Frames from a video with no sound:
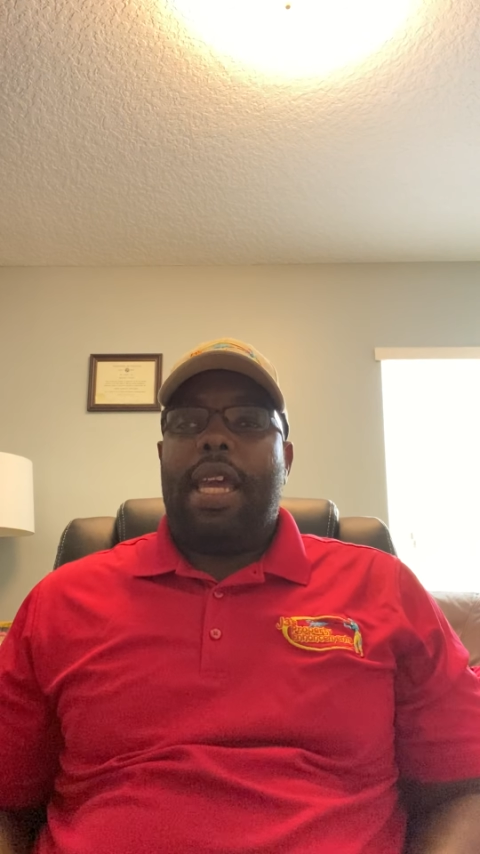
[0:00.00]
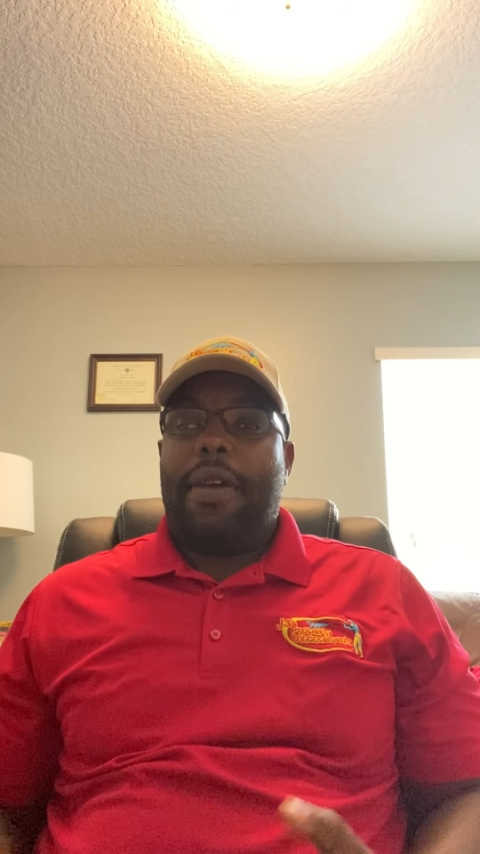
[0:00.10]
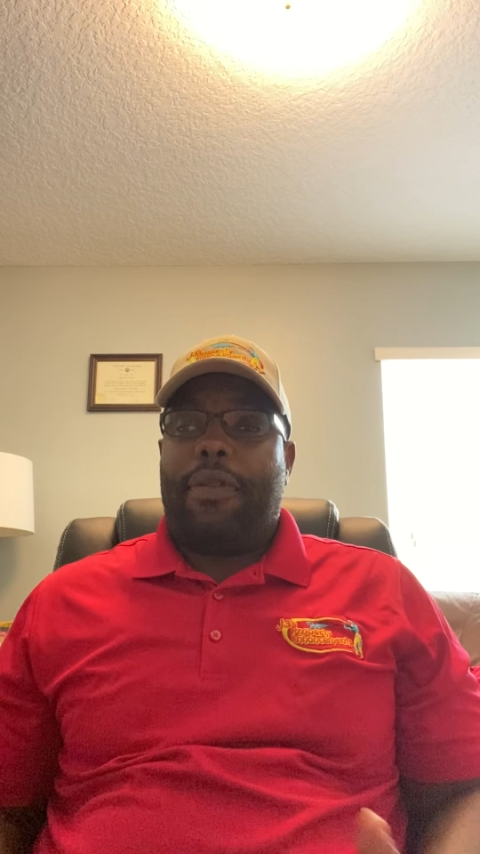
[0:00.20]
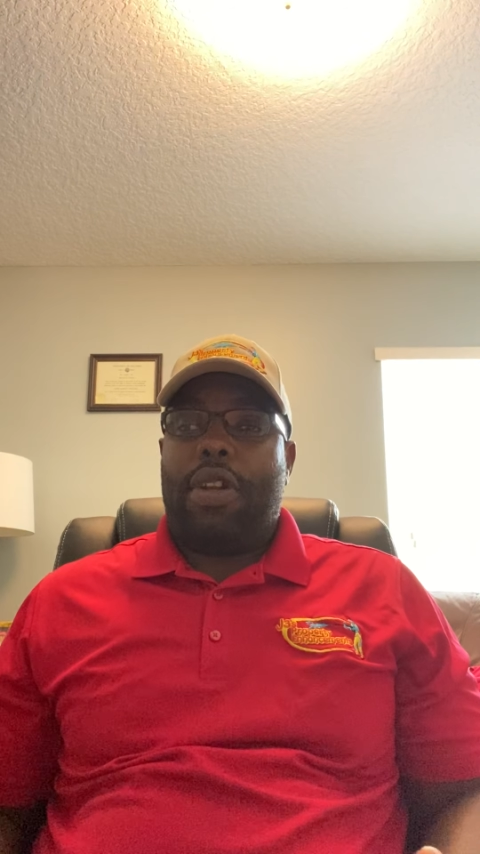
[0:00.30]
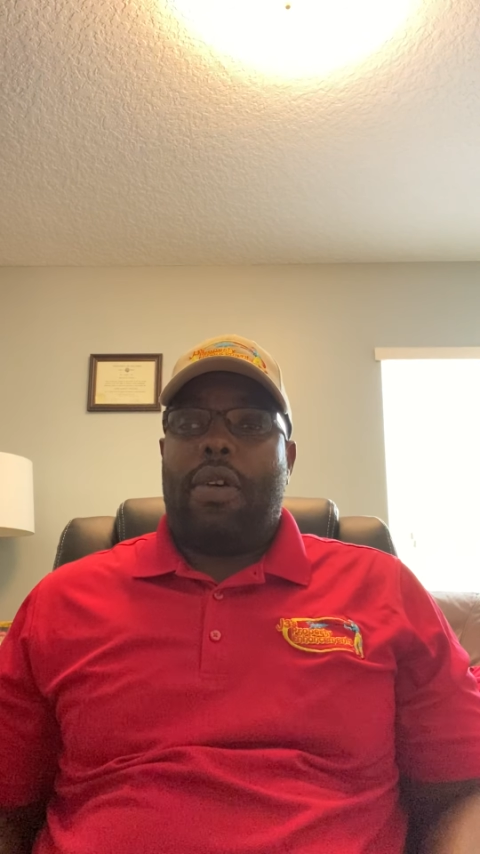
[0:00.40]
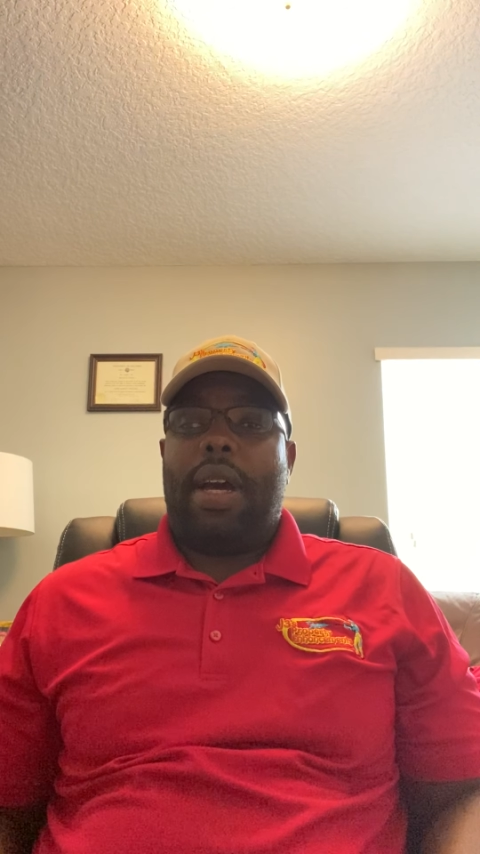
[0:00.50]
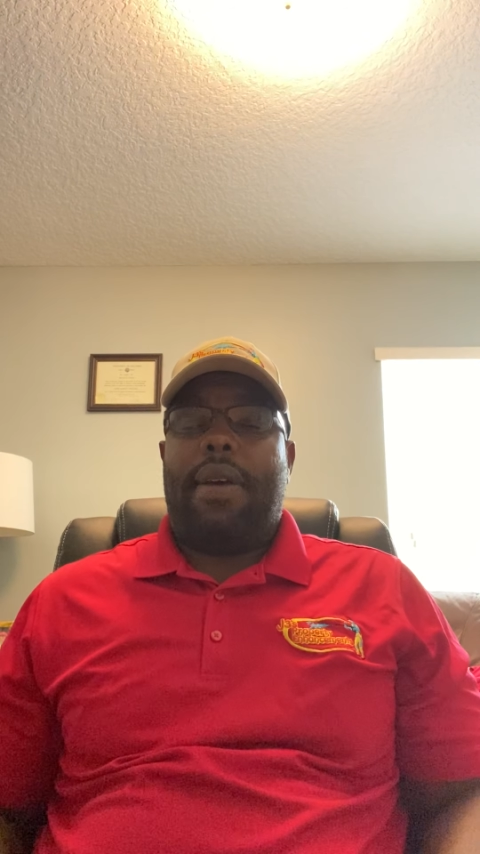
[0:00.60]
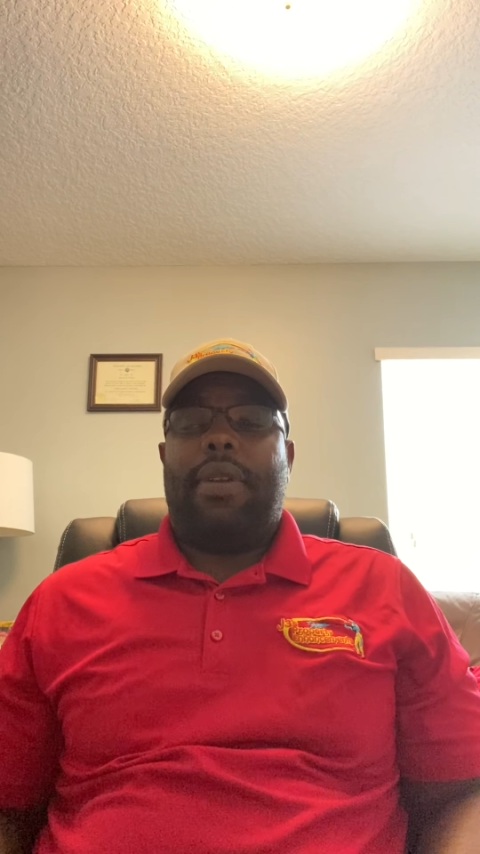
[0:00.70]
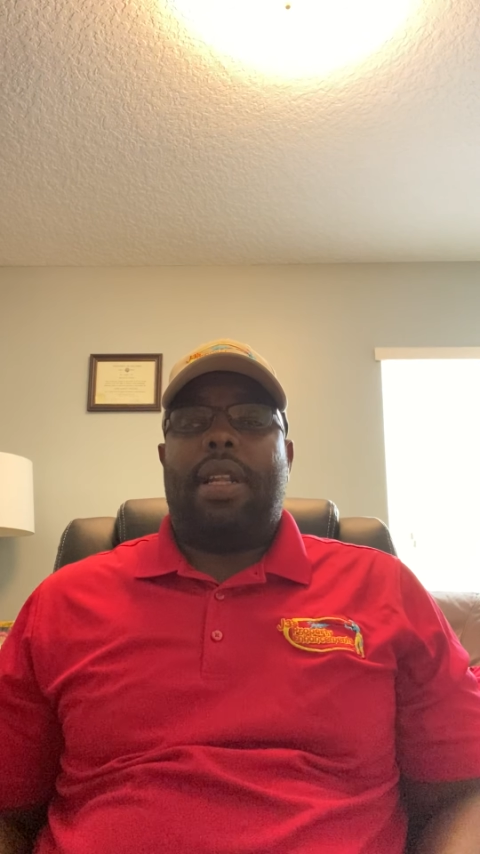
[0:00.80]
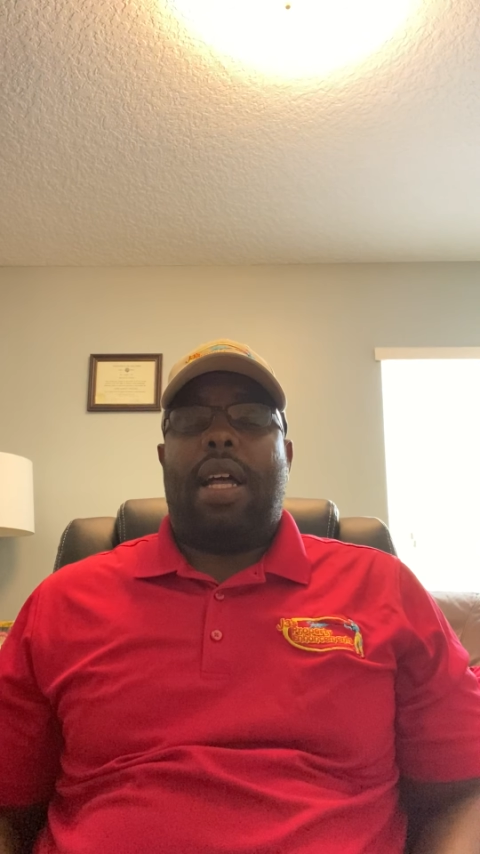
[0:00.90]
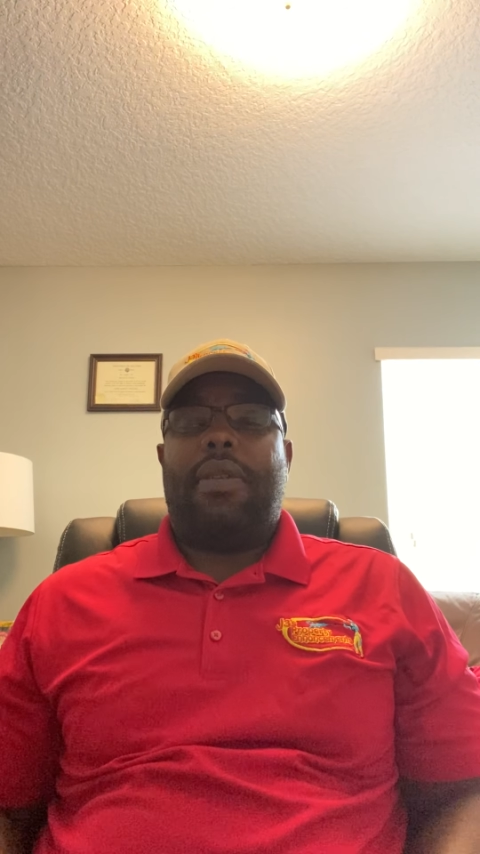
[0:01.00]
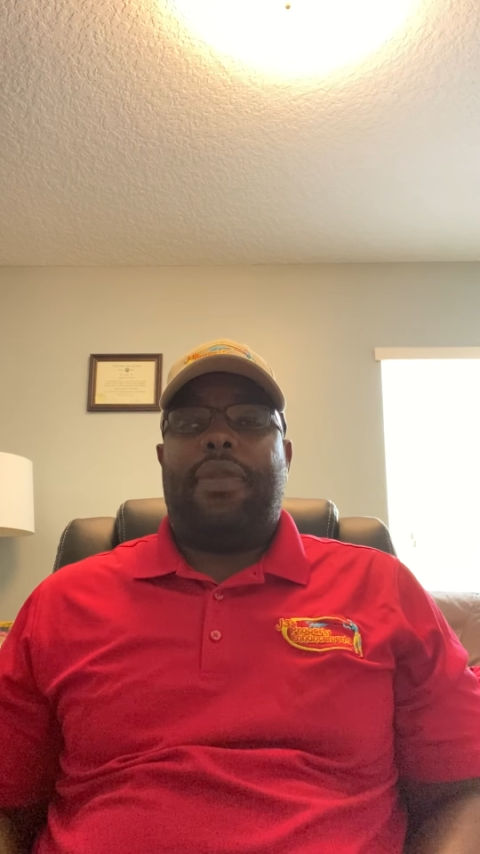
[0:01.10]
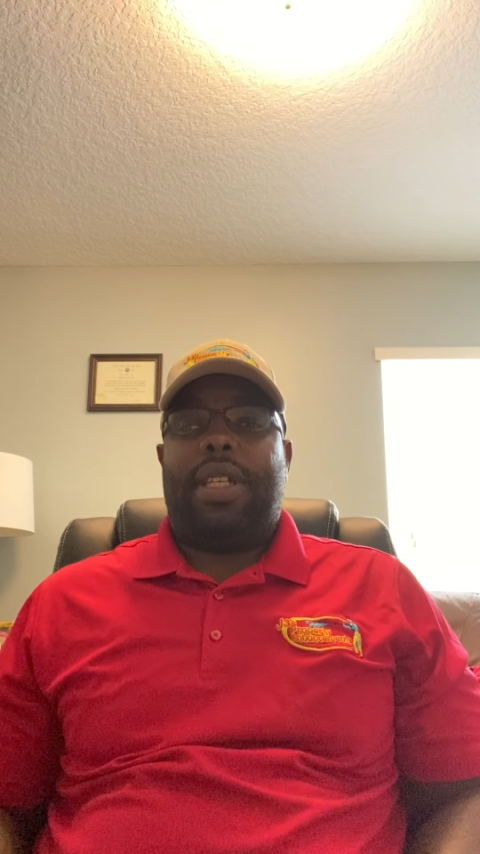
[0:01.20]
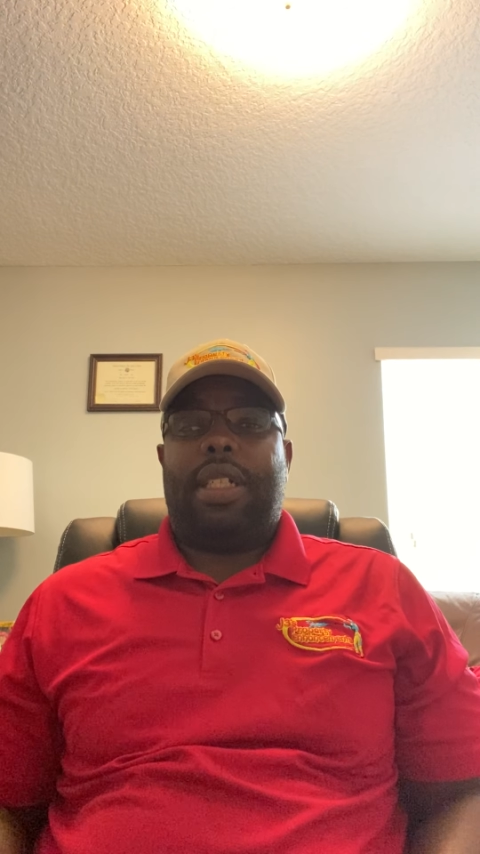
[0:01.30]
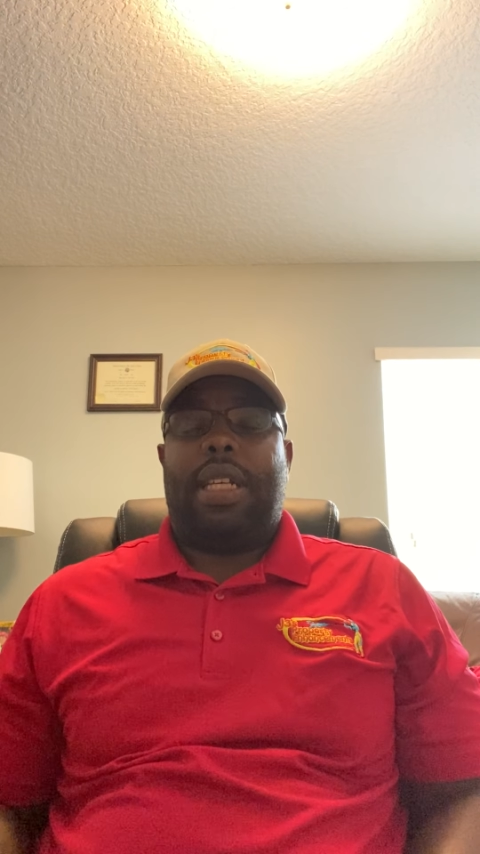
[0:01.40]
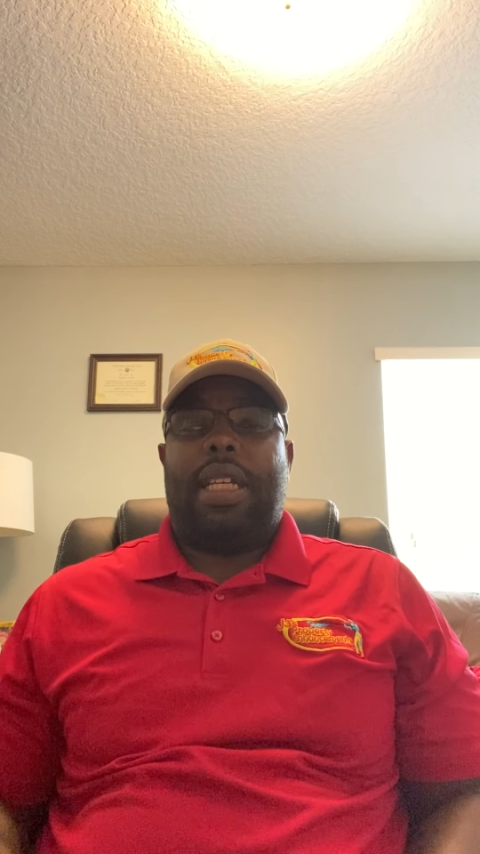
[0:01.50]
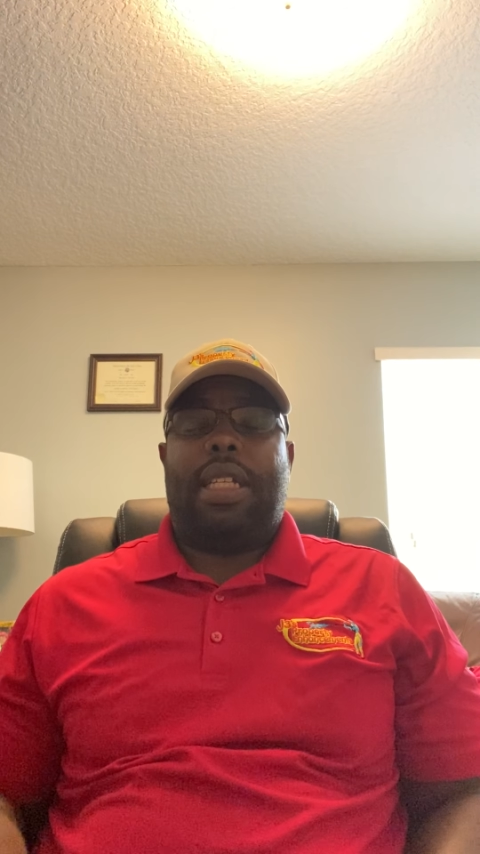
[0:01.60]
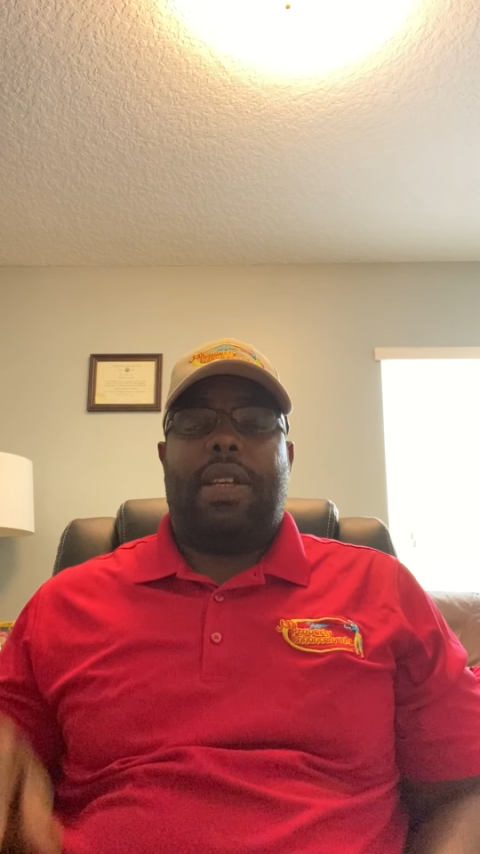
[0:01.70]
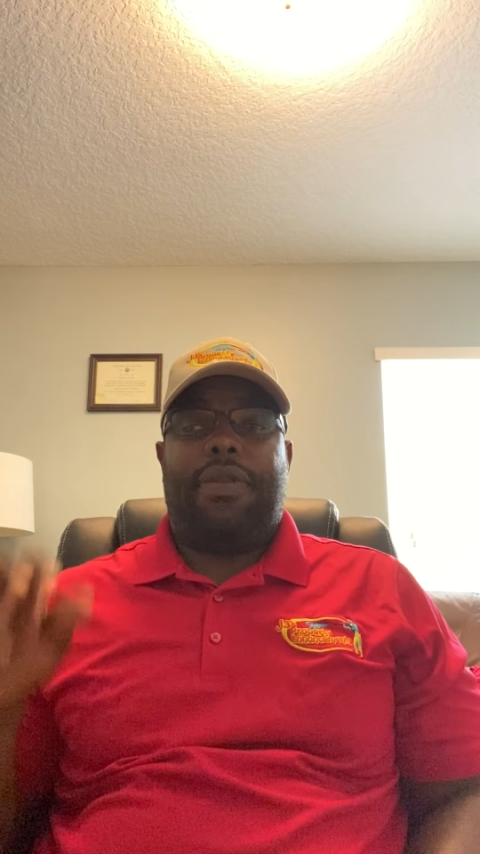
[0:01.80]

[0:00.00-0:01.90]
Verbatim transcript: if you don't have a lot of vegetation,